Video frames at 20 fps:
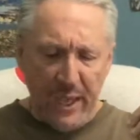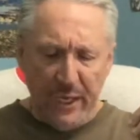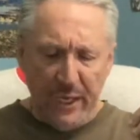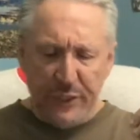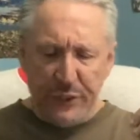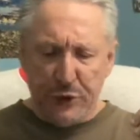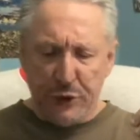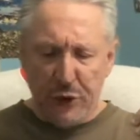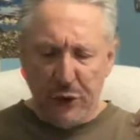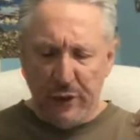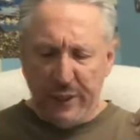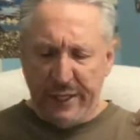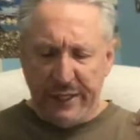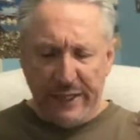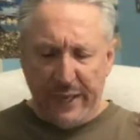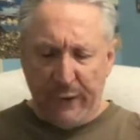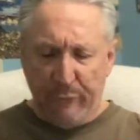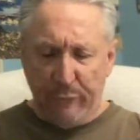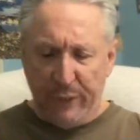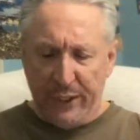Surely,
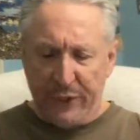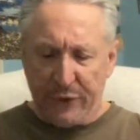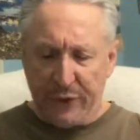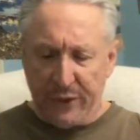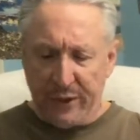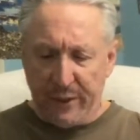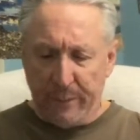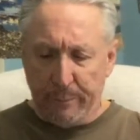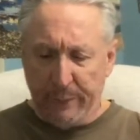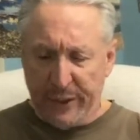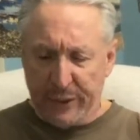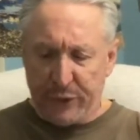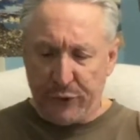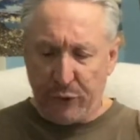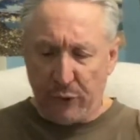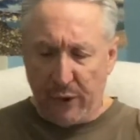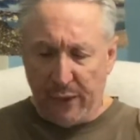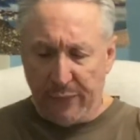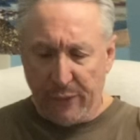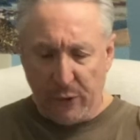they reasoned, the
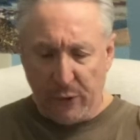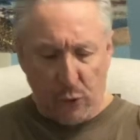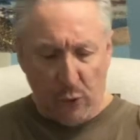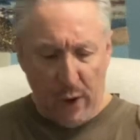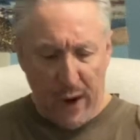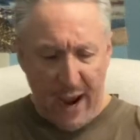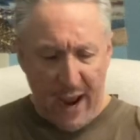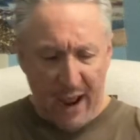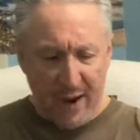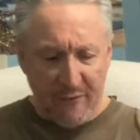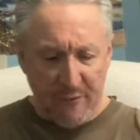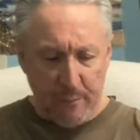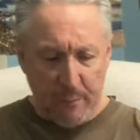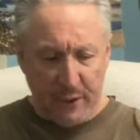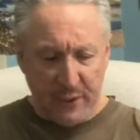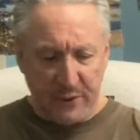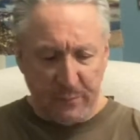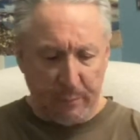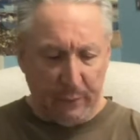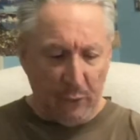picture on the craft
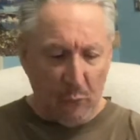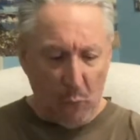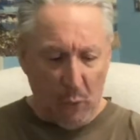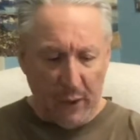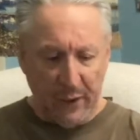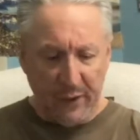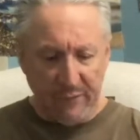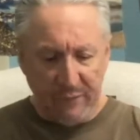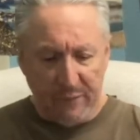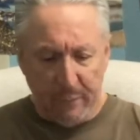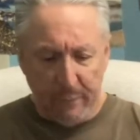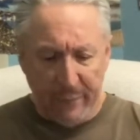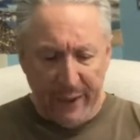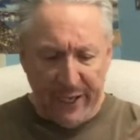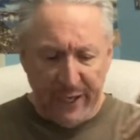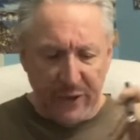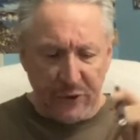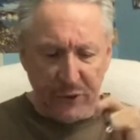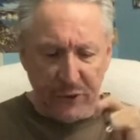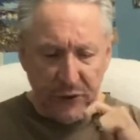must be one of the
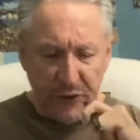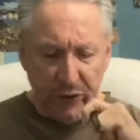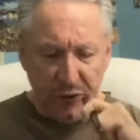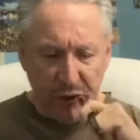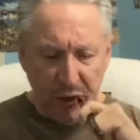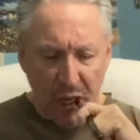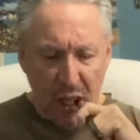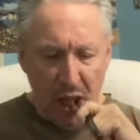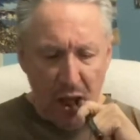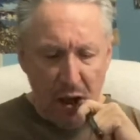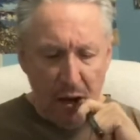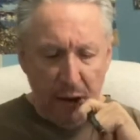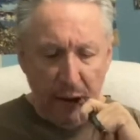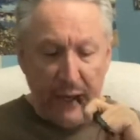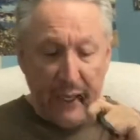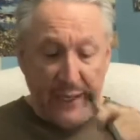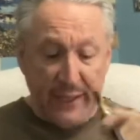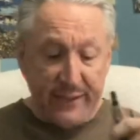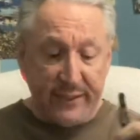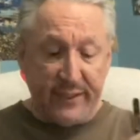makers.
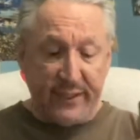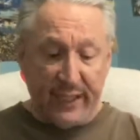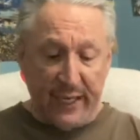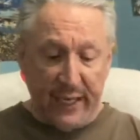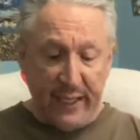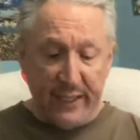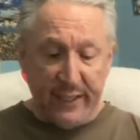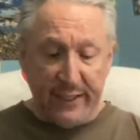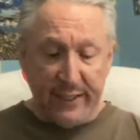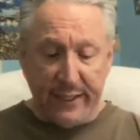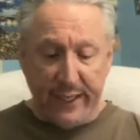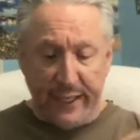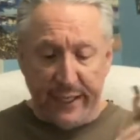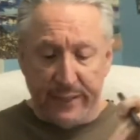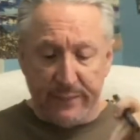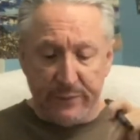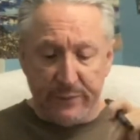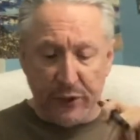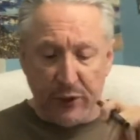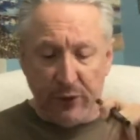Instead, they
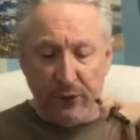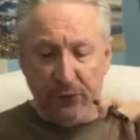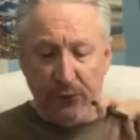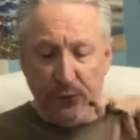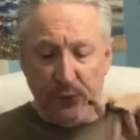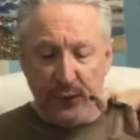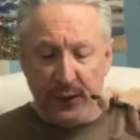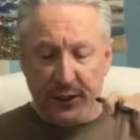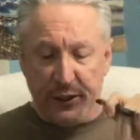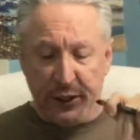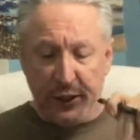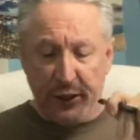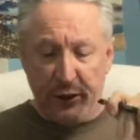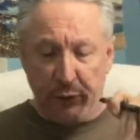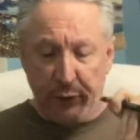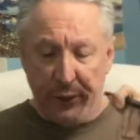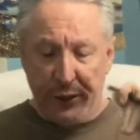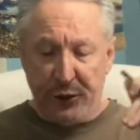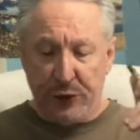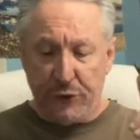observed fleshy
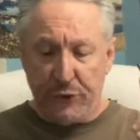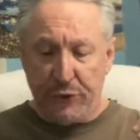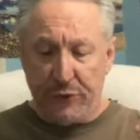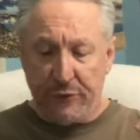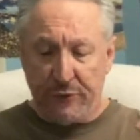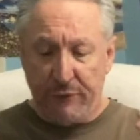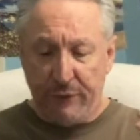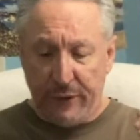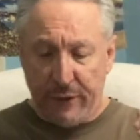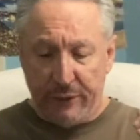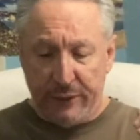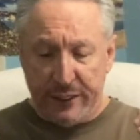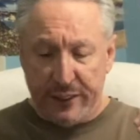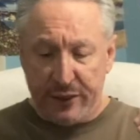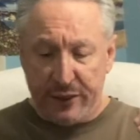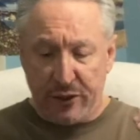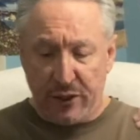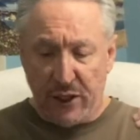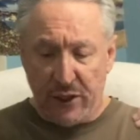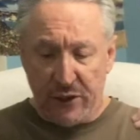creatures of
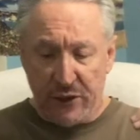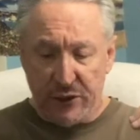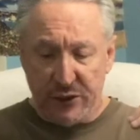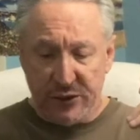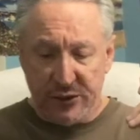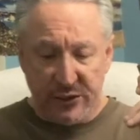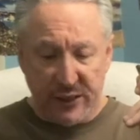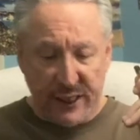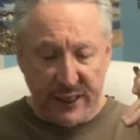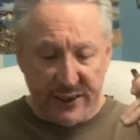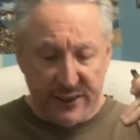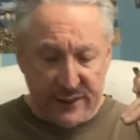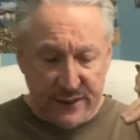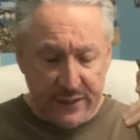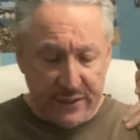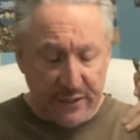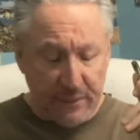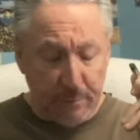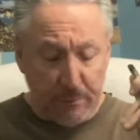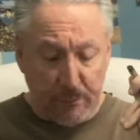various colors,
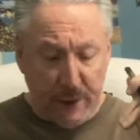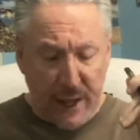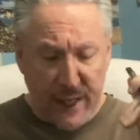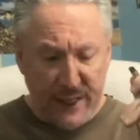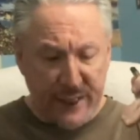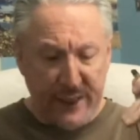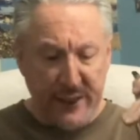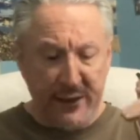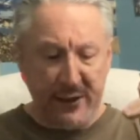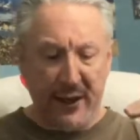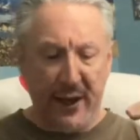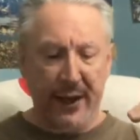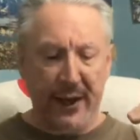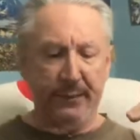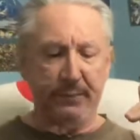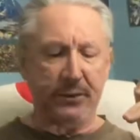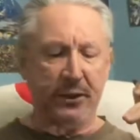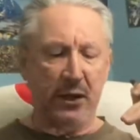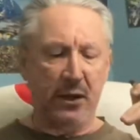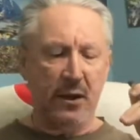sizes, and body
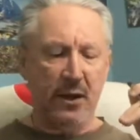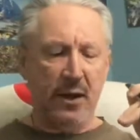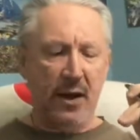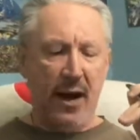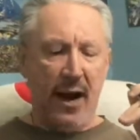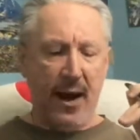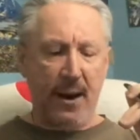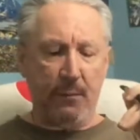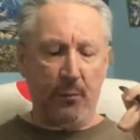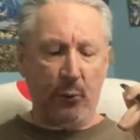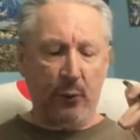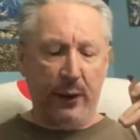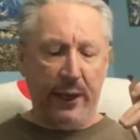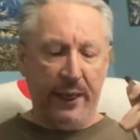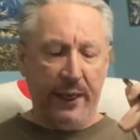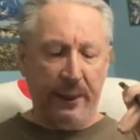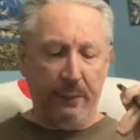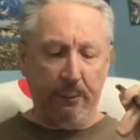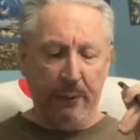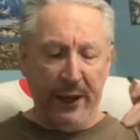types
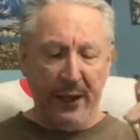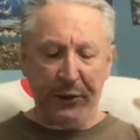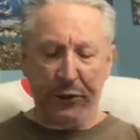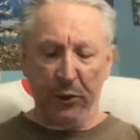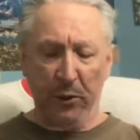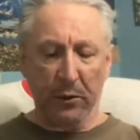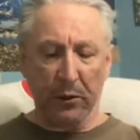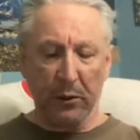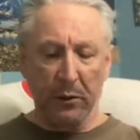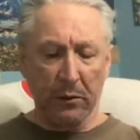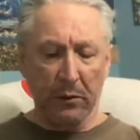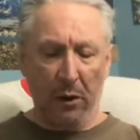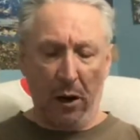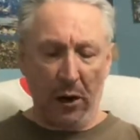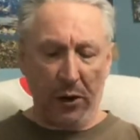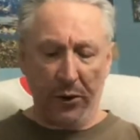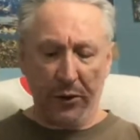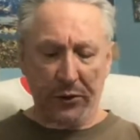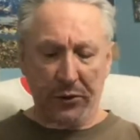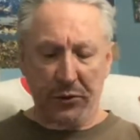operating major
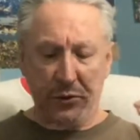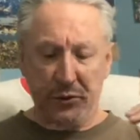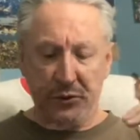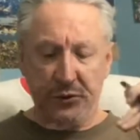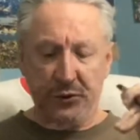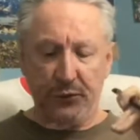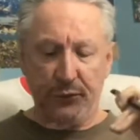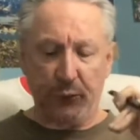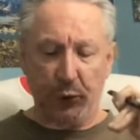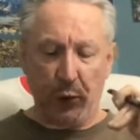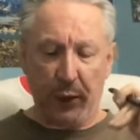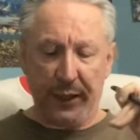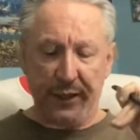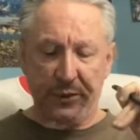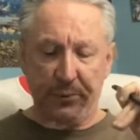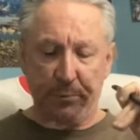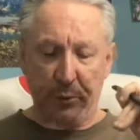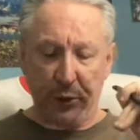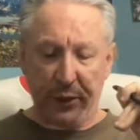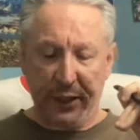articles of
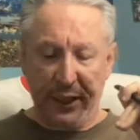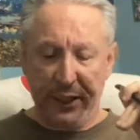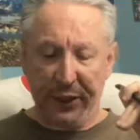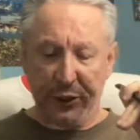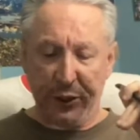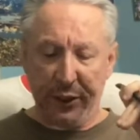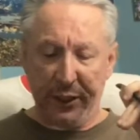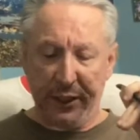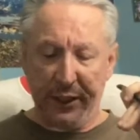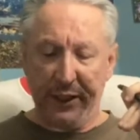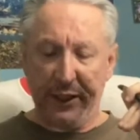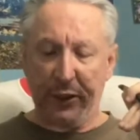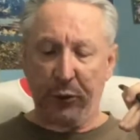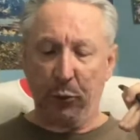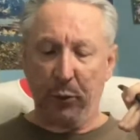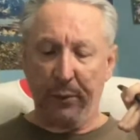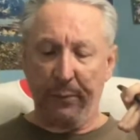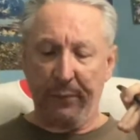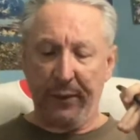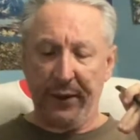transportation and
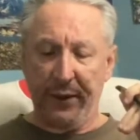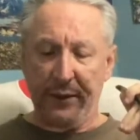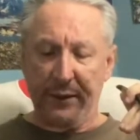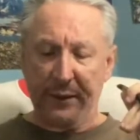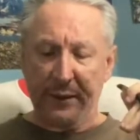equipment.